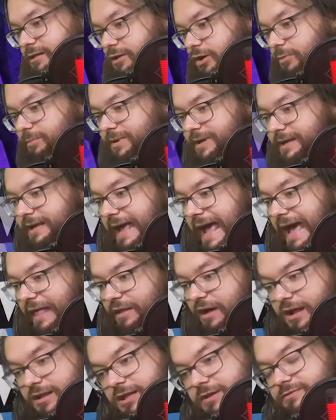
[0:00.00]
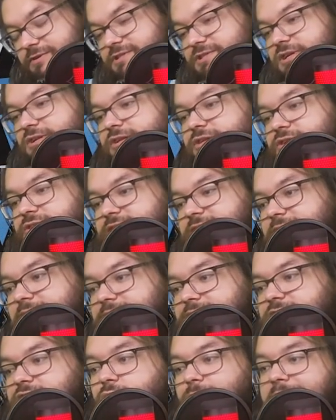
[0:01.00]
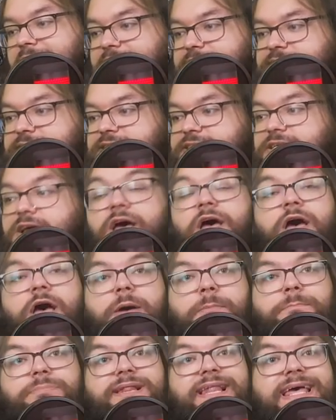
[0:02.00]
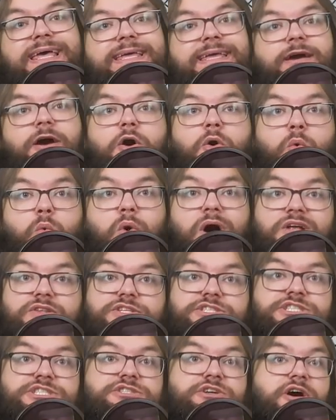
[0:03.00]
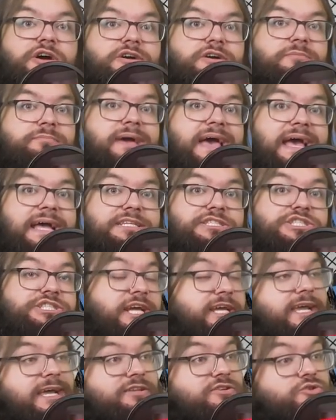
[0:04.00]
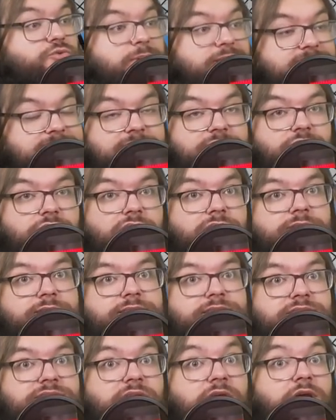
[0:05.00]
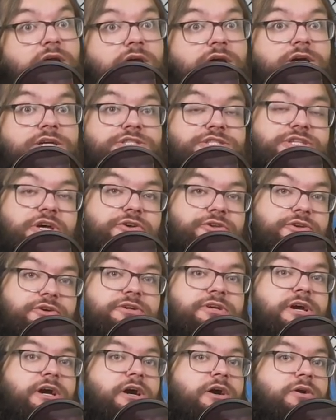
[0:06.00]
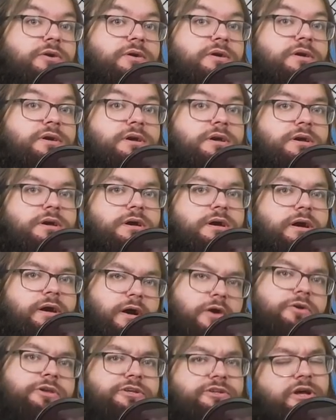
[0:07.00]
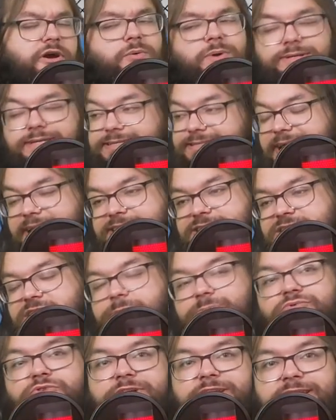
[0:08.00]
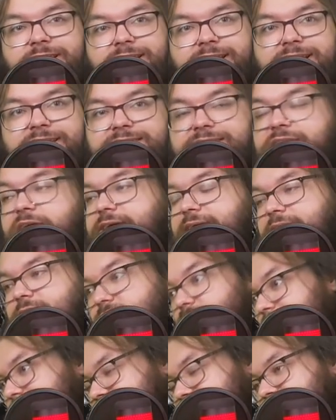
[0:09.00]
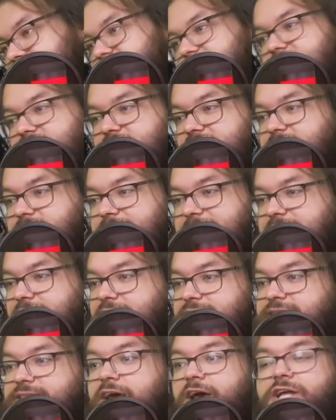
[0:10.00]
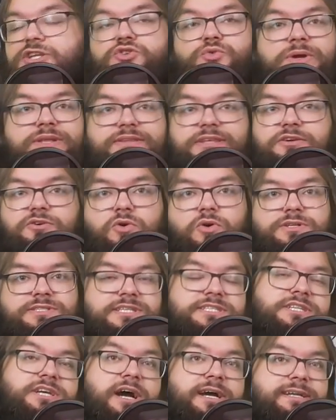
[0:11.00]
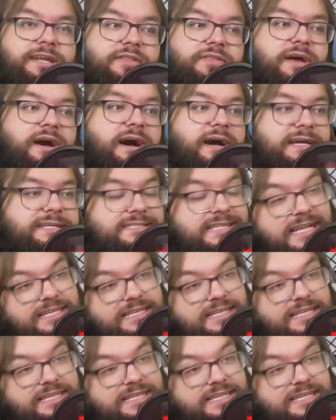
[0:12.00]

lobby and all of a sudden you see this quest. Play a 1 star match and get 20 coins. So you go, oh you know what, that's actually pretty easy, I can do it in 15 minutes, 20 coins is kinda nice,